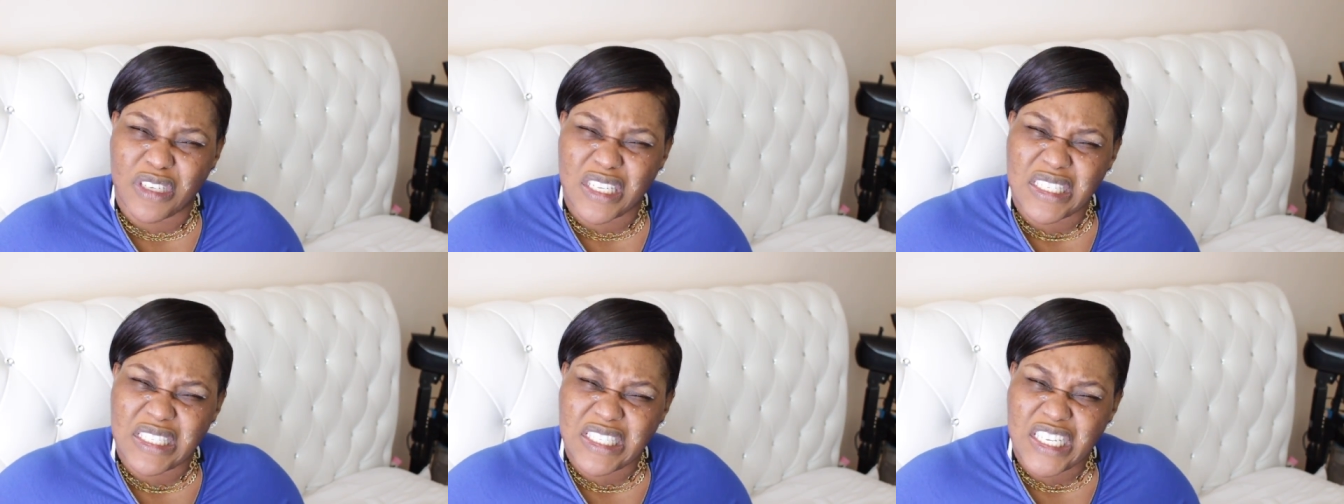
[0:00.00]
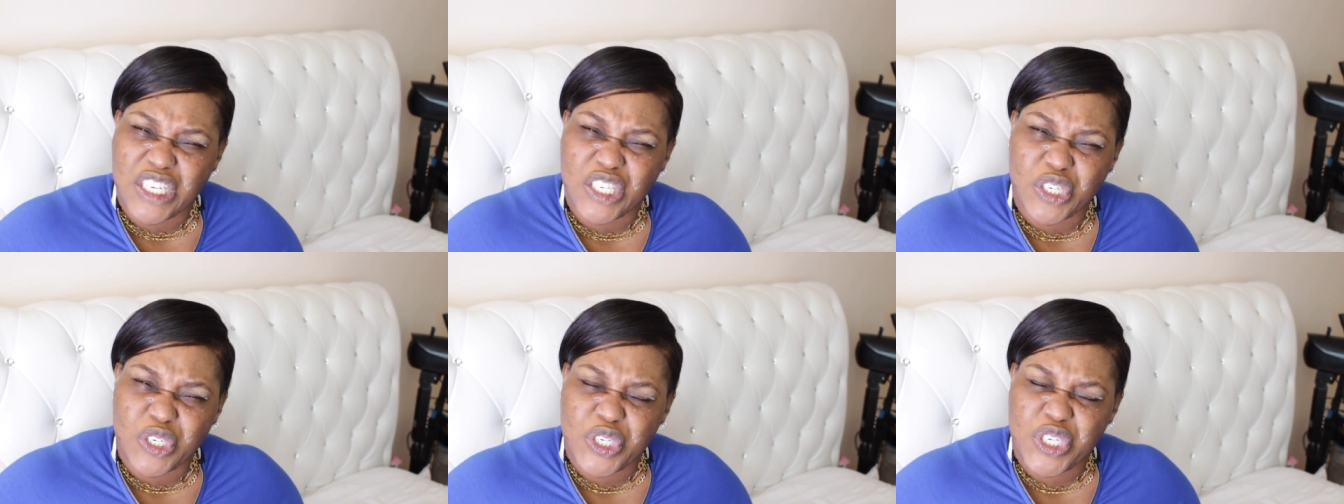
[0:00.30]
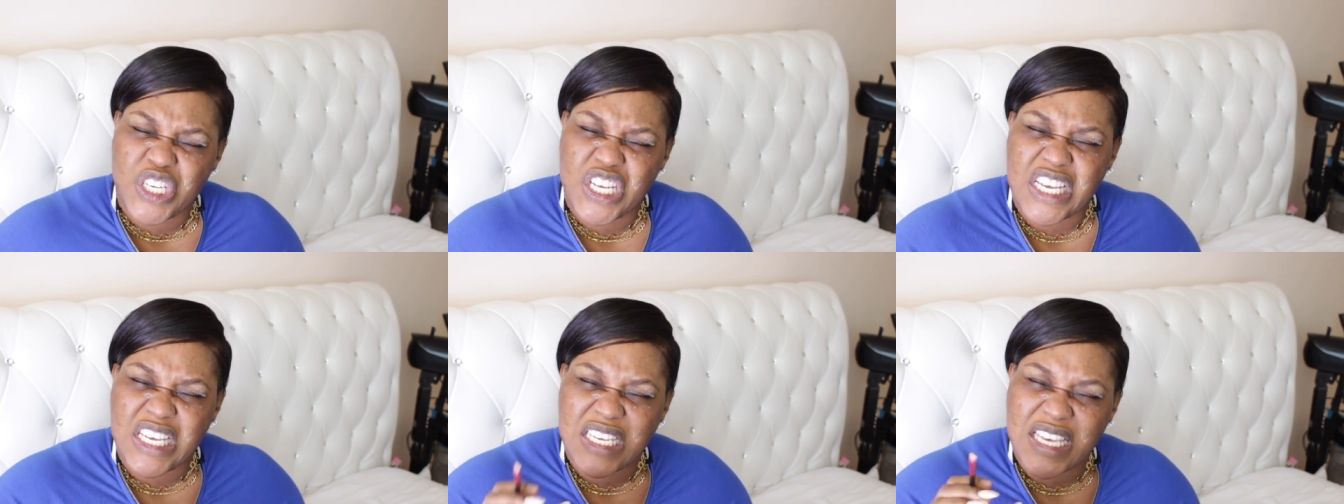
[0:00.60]
This teacher,
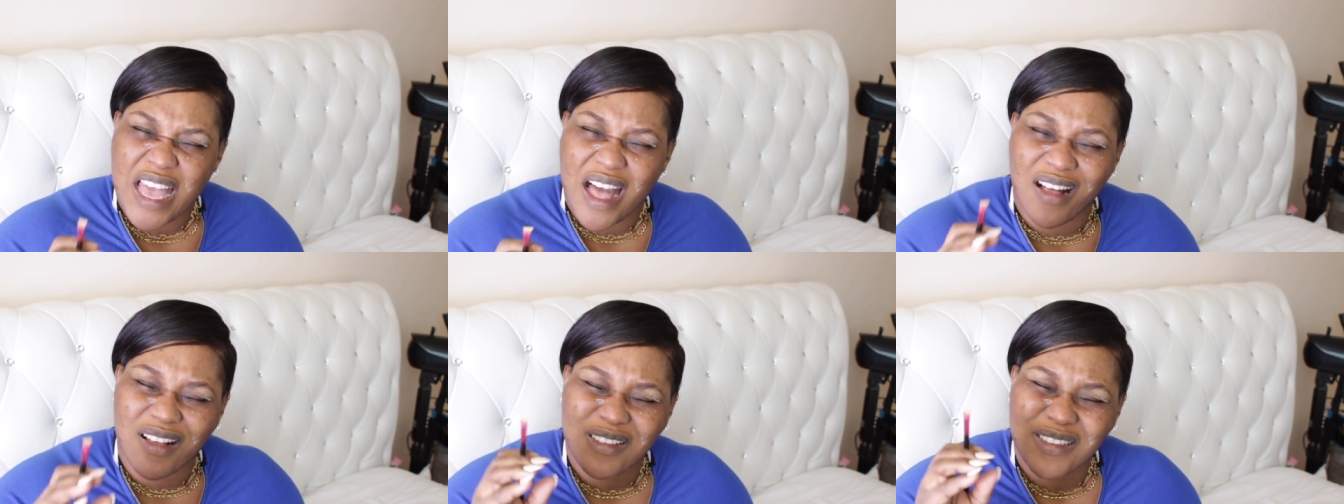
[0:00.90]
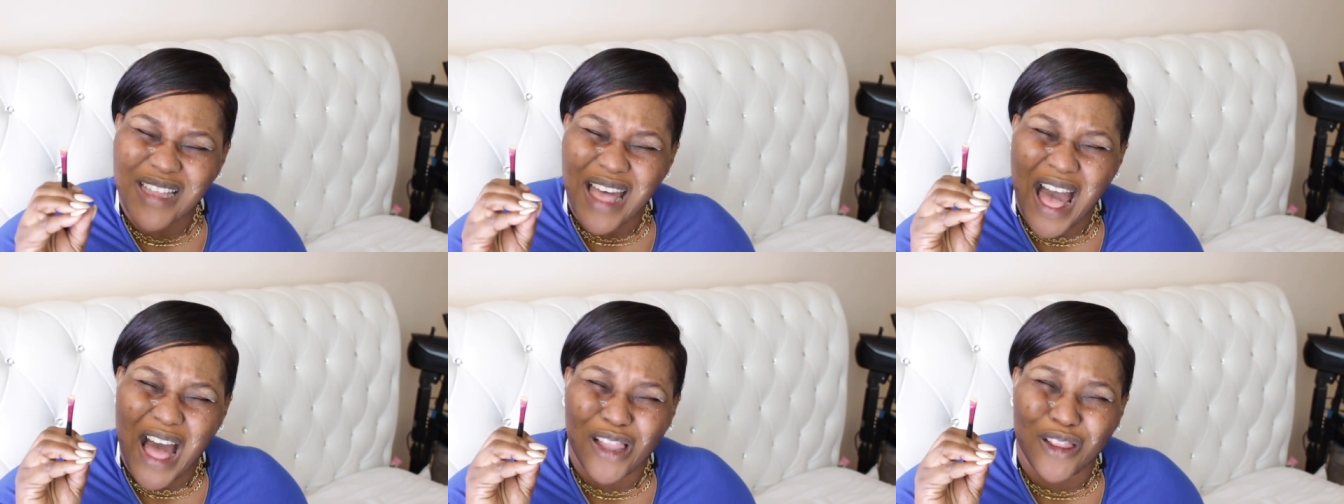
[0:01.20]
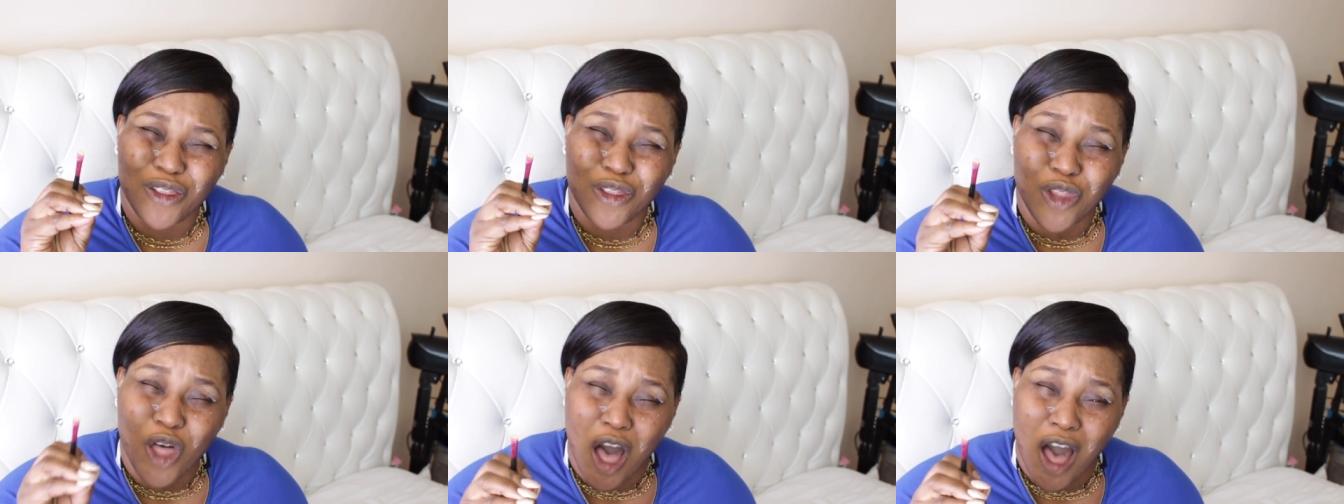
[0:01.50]
she yells a
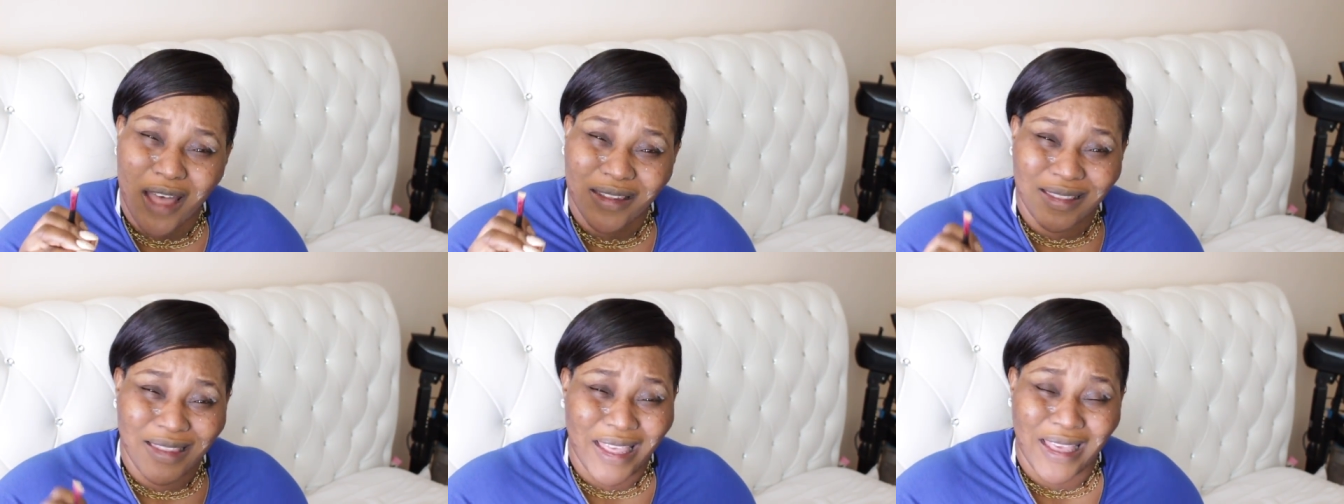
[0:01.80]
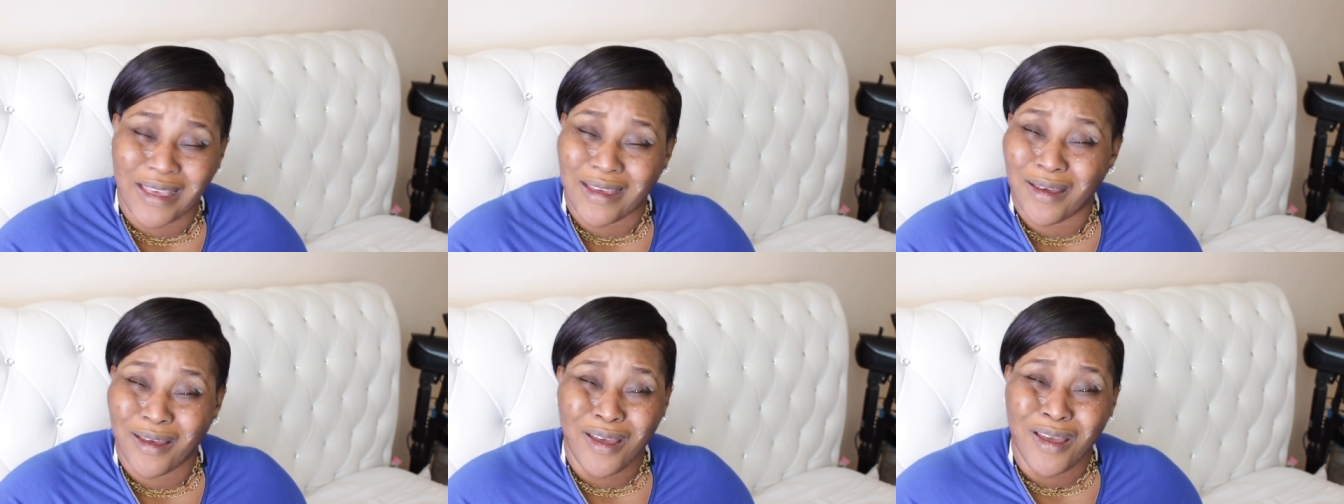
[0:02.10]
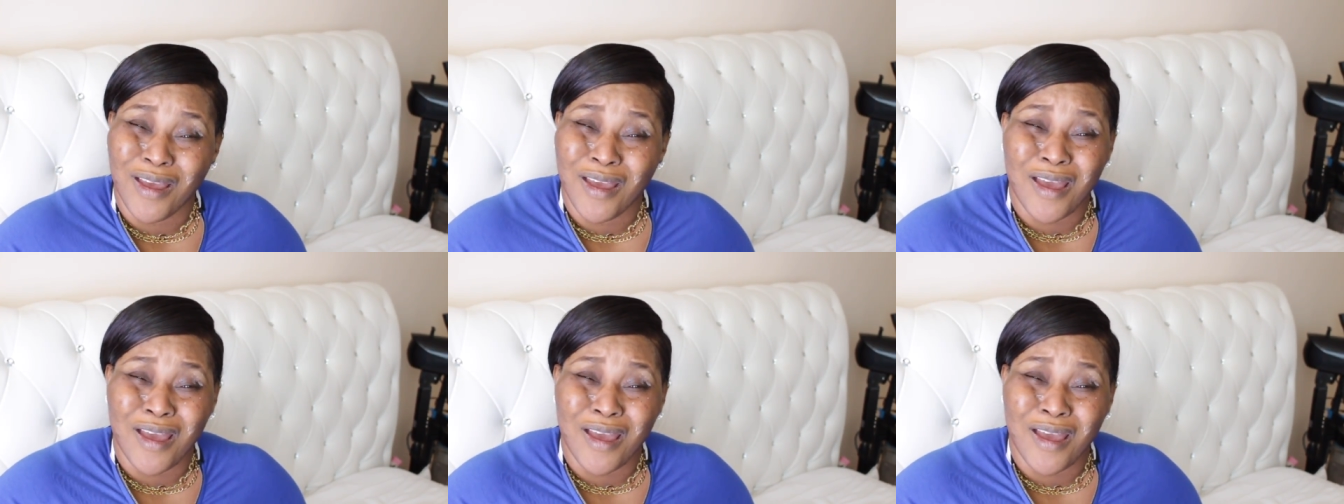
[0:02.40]
lot, like